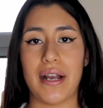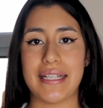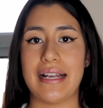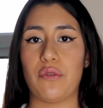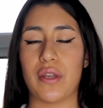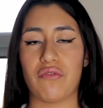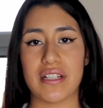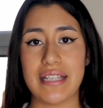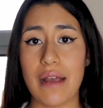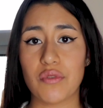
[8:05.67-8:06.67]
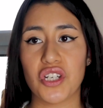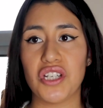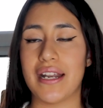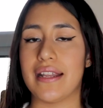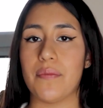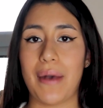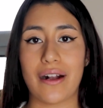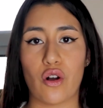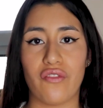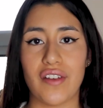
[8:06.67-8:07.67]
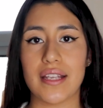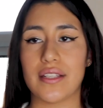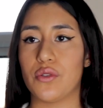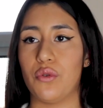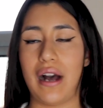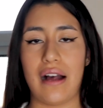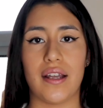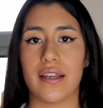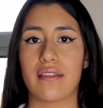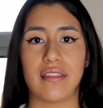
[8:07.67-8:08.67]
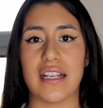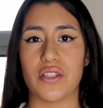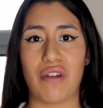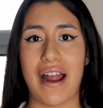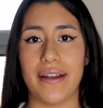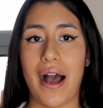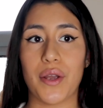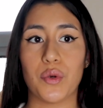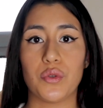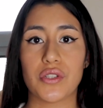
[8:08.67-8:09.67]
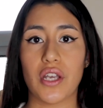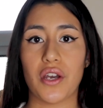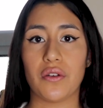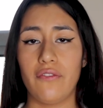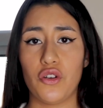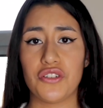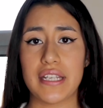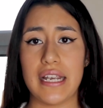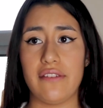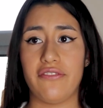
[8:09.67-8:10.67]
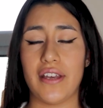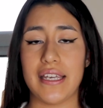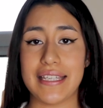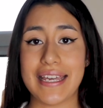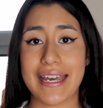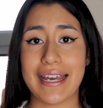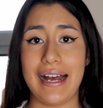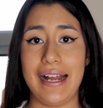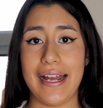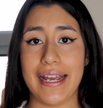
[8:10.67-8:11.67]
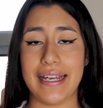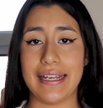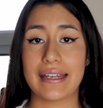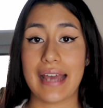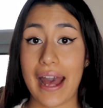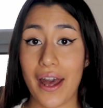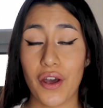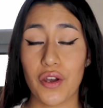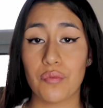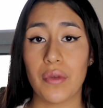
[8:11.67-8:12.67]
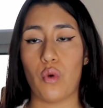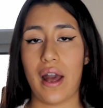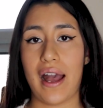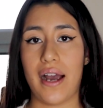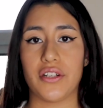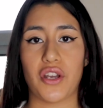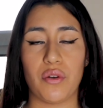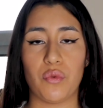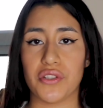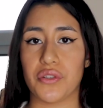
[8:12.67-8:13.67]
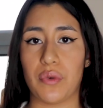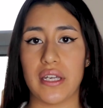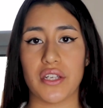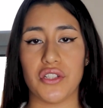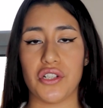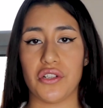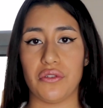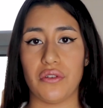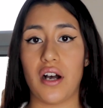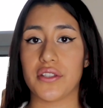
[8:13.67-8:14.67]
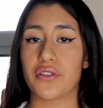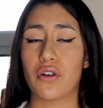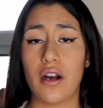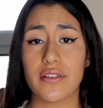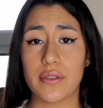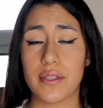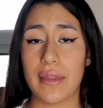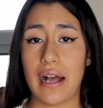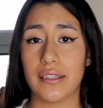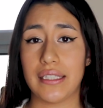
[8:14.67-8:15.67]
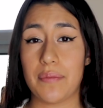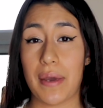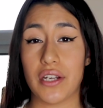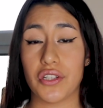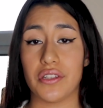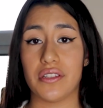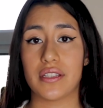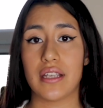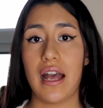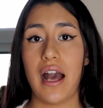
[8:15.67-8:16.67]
I sat with reception and in the back office, saw how like things ran. I also volunteered for a year at a care home where I'd go in once a week and do arts and crafts with some of the elderly patients.